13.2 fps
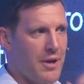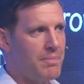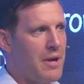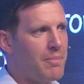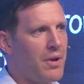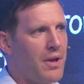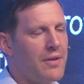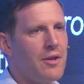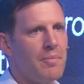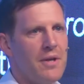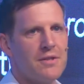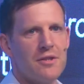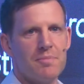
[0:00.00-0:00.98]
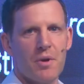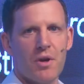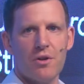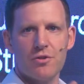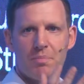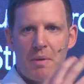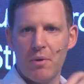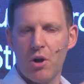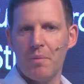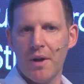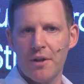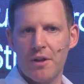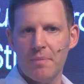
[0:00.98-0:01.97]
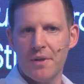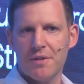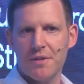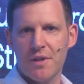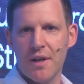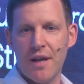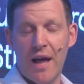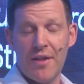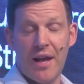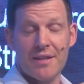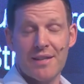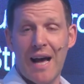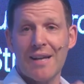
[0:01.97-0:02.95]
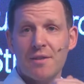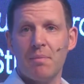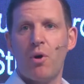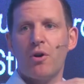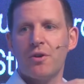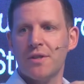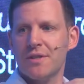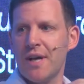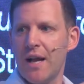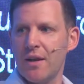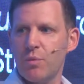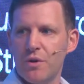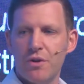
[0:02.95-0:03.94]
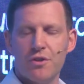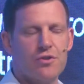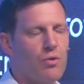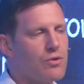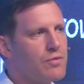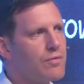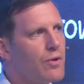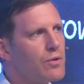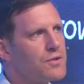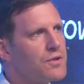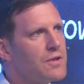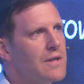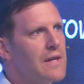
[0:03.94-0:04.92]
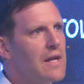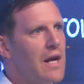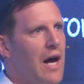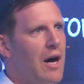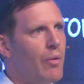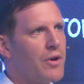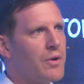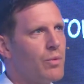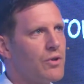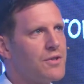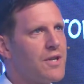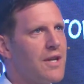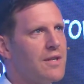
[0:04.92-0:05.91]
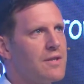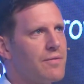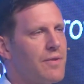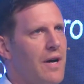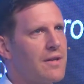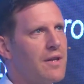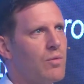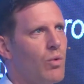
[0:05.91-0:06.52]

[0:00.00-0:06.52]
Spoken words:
people in the business, but also people coming into the business, and it's as important as talent when you're sourcing folks. And what I would say is the fact that